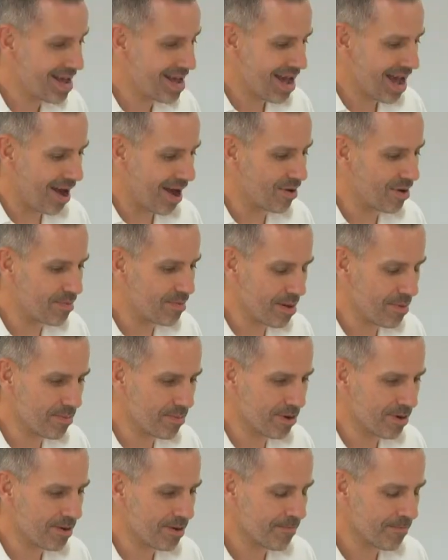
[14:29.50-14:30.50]
I
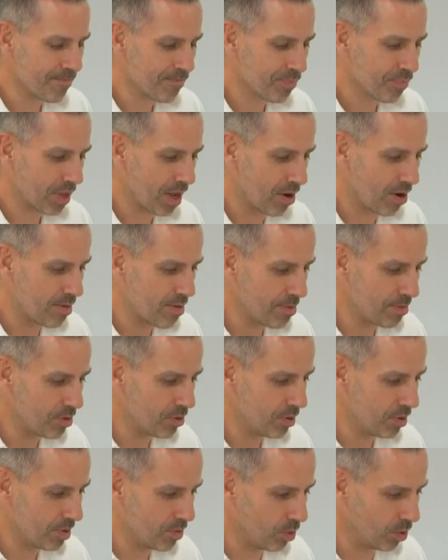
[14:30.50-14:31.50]
remember
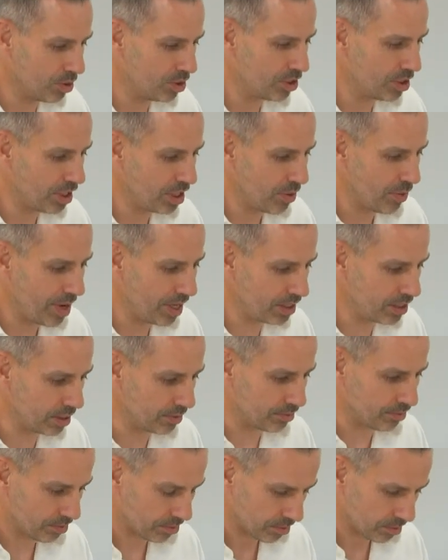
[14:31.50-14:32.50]
one situation.
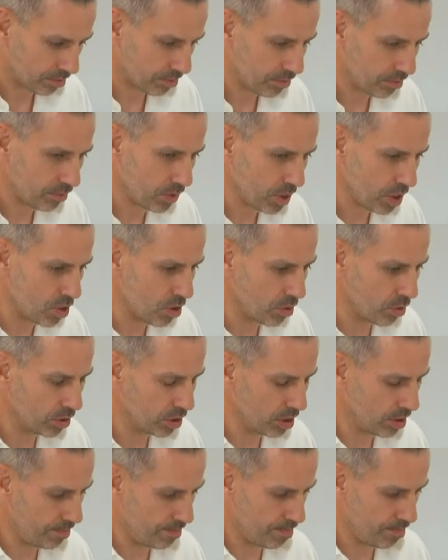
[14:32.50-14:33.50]
There was
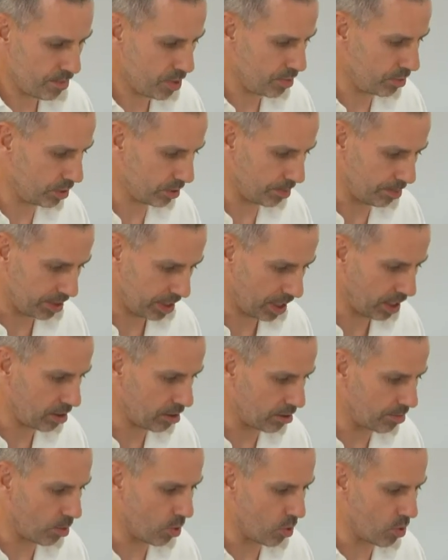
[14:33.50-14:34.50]
a particular
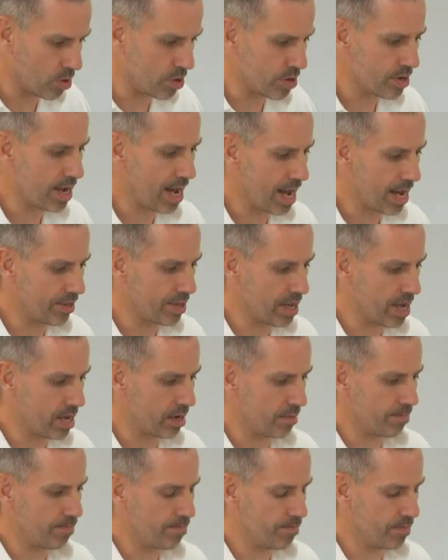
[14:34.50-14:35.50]
board, and they had
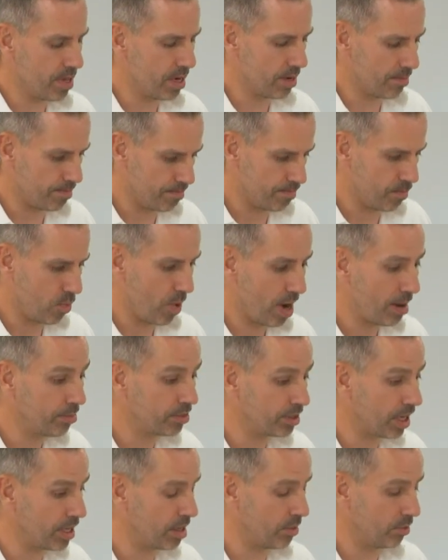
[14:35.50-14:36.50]
a
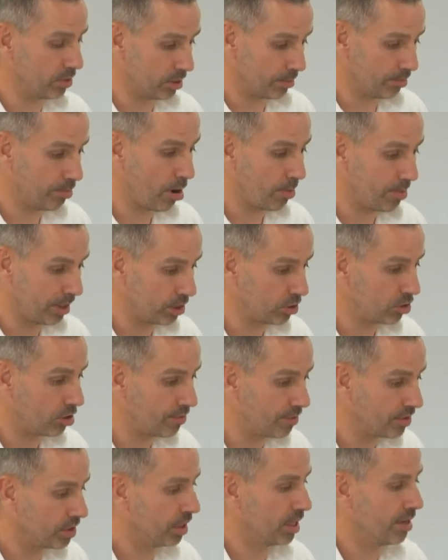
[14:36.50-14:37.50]
website that was a public
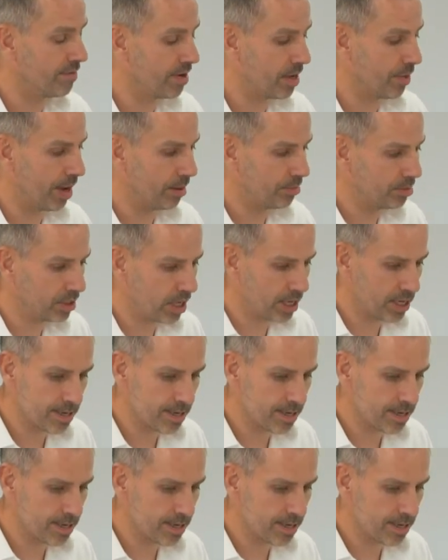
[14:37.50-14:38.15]
service delivery website,